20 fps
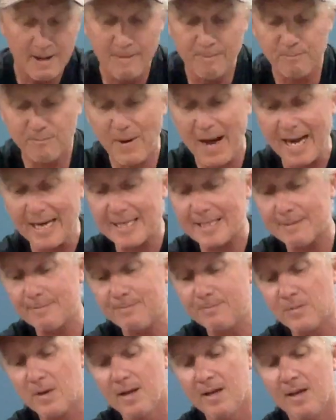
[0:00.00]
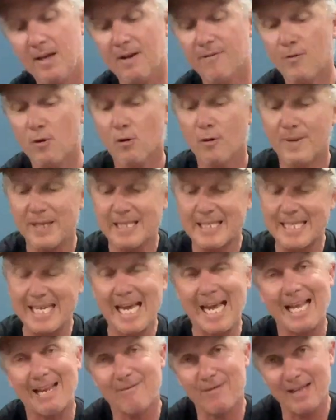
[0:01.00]
But if you're a bit
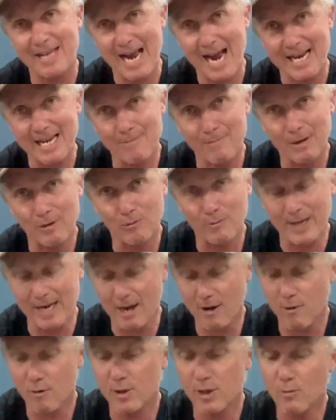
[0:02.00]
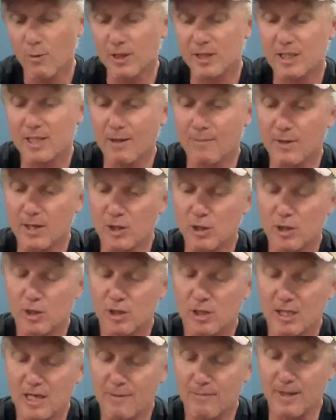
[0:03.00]
scared of the 80mm minnow and you want something
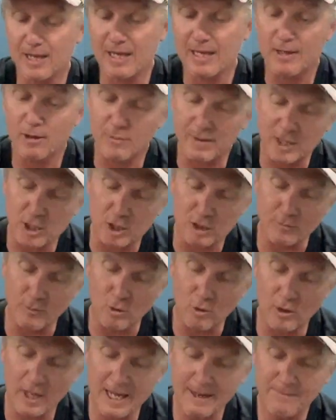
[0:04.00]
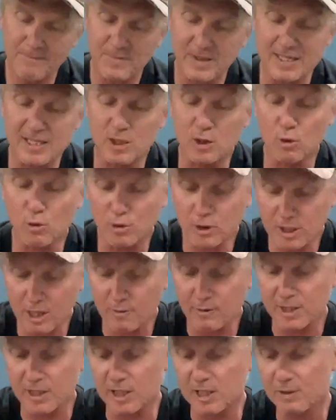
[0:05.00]
a little bit smaller, this is
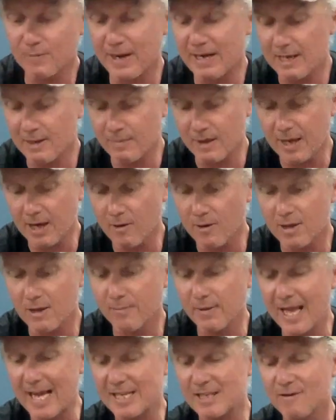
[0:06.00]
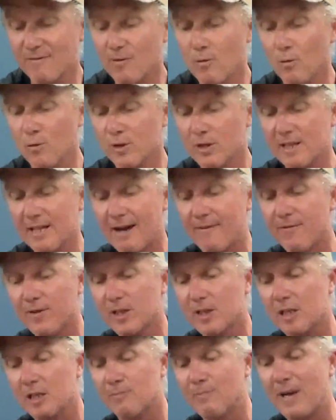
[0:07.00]
also a suspending minnow, and the blacks, of course, love the
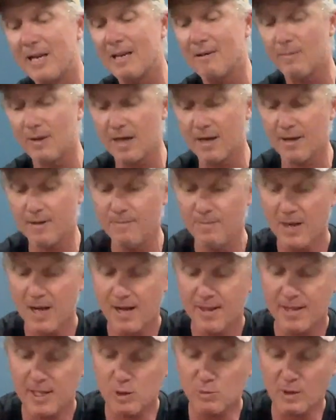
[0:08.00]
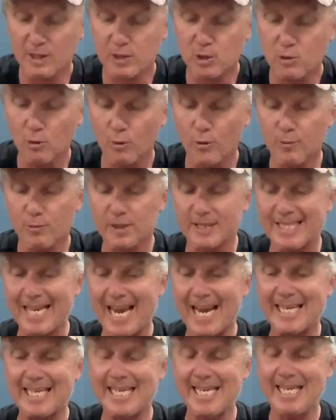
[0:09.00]
suspending minnow. This one's called the
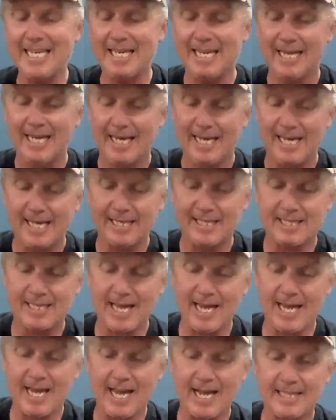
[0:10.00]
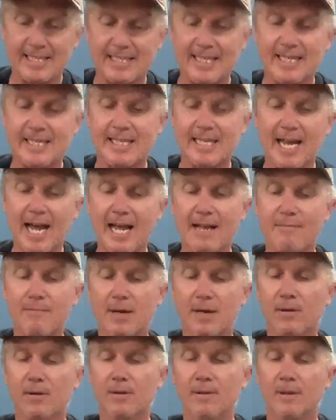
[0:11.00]
Rosanti. It's a
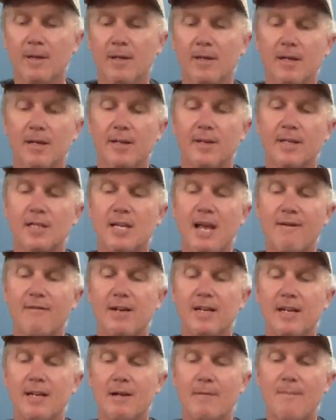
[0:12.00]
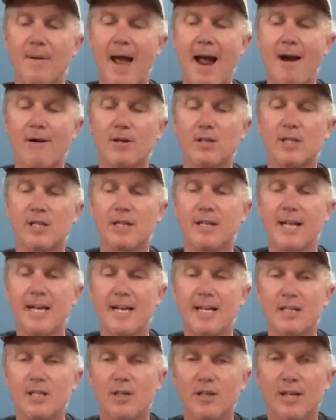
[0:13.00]
68mm, and let's have it in comparison
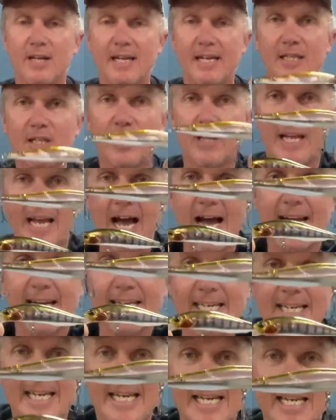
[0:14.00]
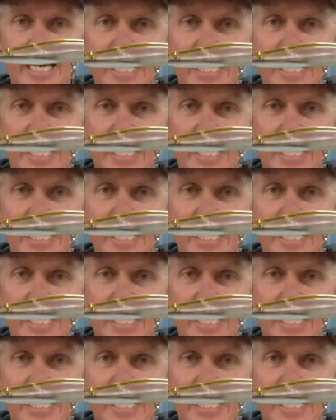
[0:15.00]
there to the 80.